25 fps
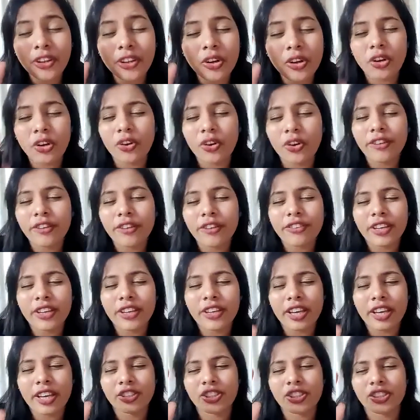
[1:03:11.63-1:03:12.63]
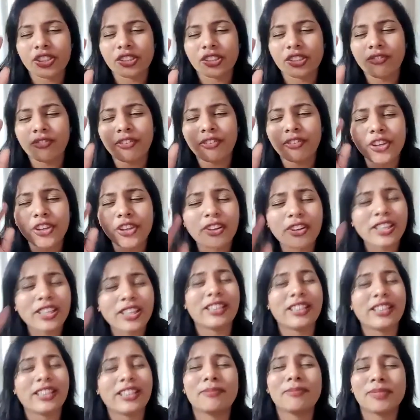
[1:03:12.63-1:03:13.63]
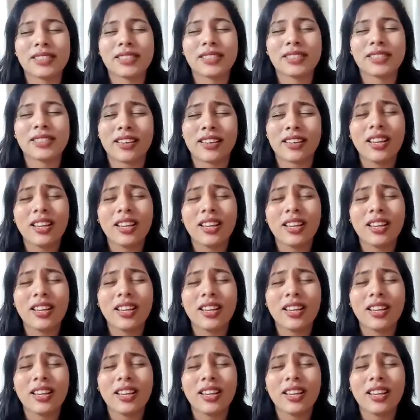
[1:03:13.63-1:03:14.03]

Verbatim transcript: glorification, for your kingdom's sake.